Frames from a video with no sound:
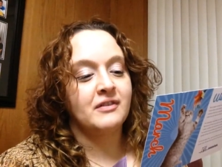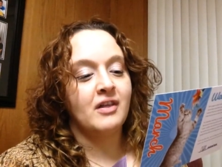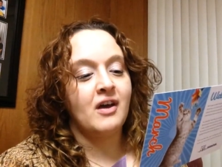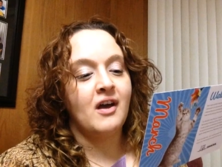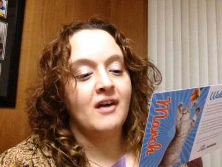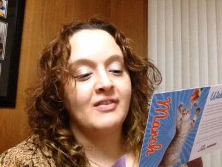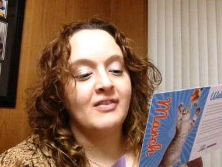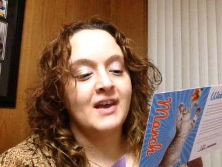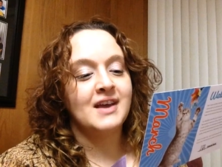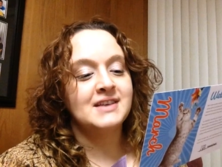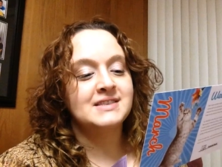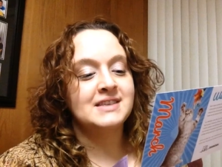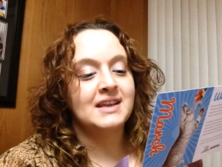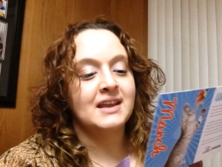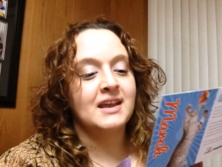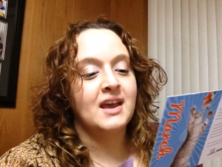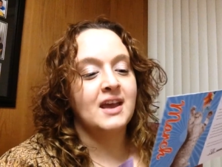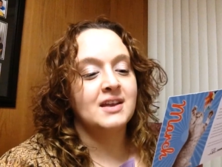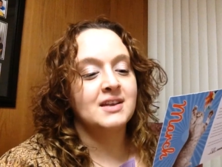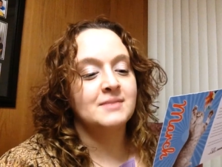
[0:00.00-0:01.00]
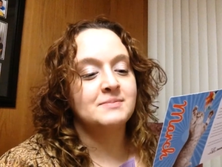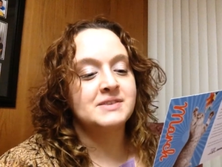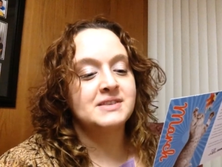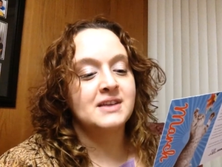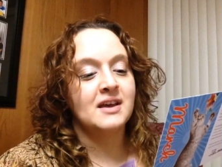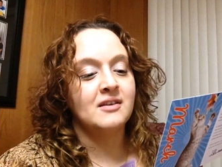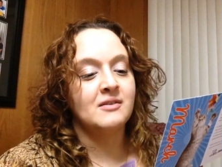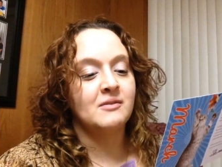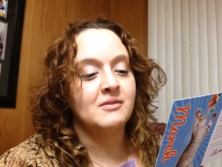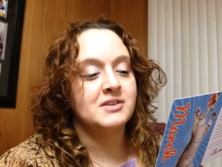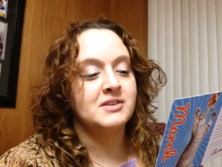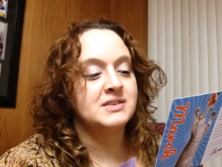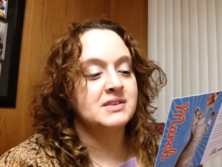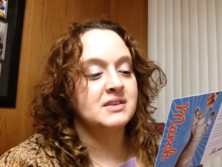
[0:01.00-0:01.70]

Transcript: for long-lasting catnip scent.